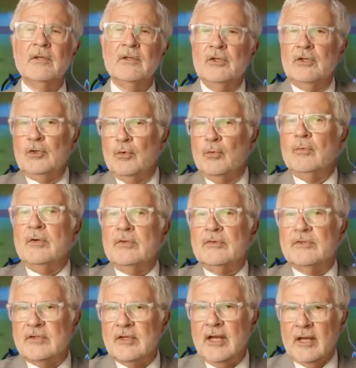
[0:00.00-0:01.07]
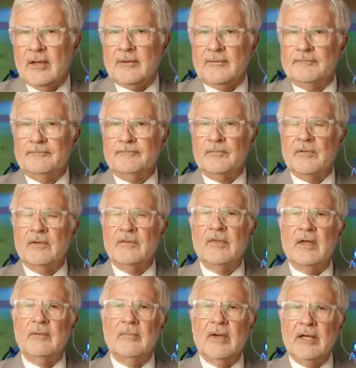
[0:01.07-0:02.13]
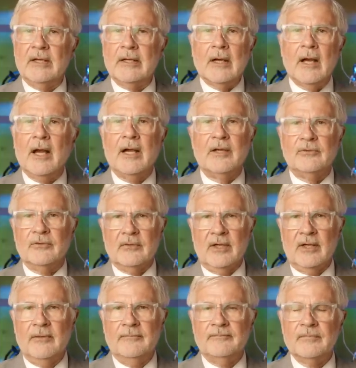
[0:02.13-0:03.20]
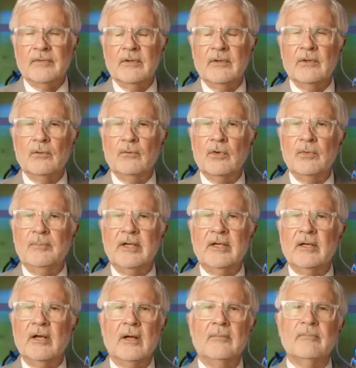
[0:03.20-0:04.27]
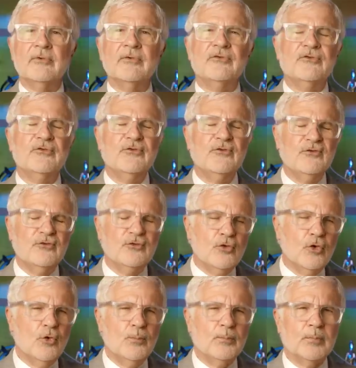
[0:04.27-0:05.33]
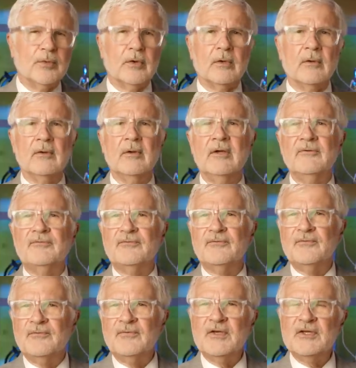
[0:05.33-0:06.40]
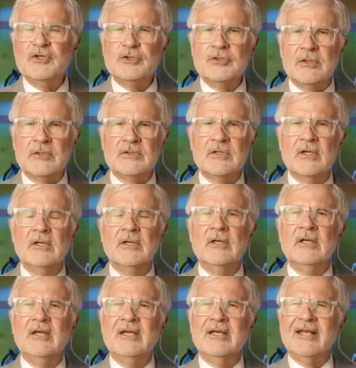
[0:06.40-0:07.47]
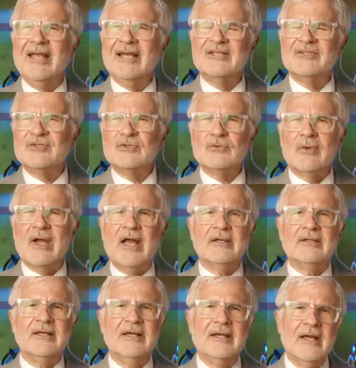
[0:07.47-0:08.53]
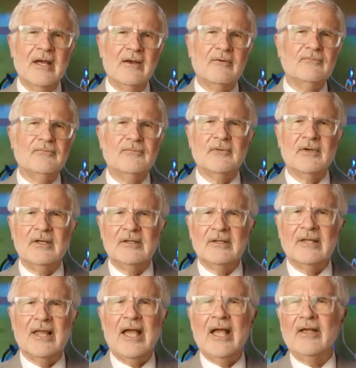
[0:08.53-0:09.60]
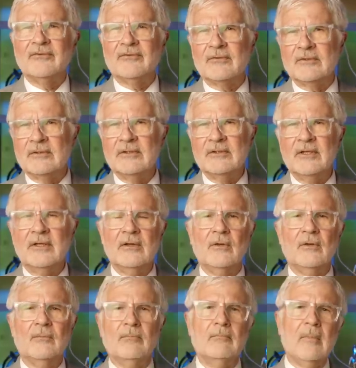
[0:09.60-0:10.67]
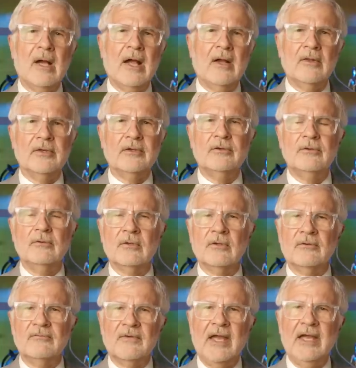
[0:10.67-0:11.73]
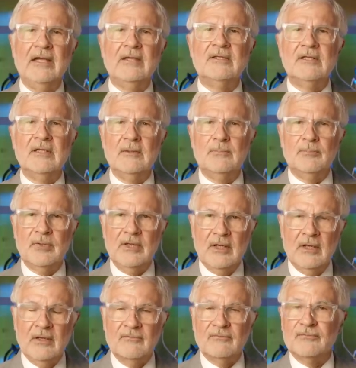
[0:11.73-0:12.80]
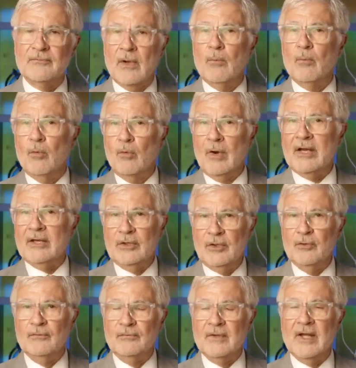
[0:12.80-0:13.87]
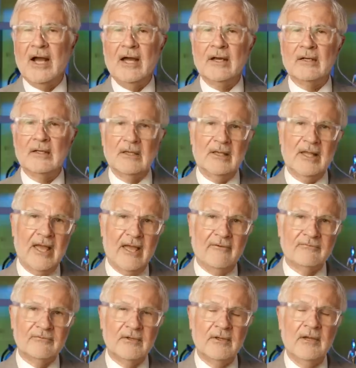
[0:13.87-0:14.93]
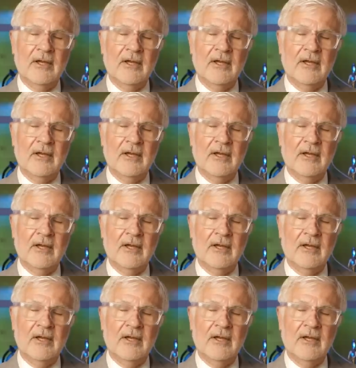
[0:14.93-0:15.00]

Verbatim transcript: you would think that mitochondria would become super efficient in extracting every last little molecule of ATP from what you've got left